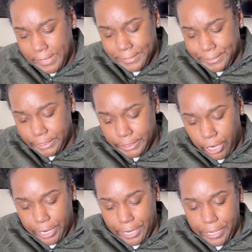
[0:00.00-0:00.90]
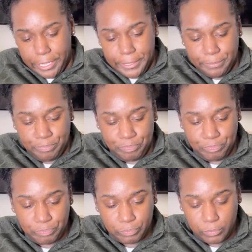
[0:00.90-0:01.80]
Sorry, y'all.
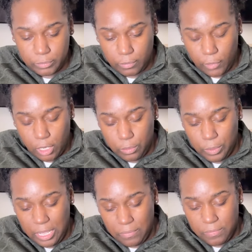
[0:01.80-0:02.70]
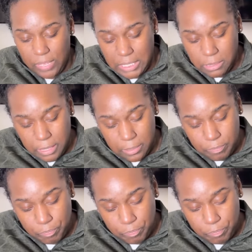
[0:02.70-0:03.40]
We have investment.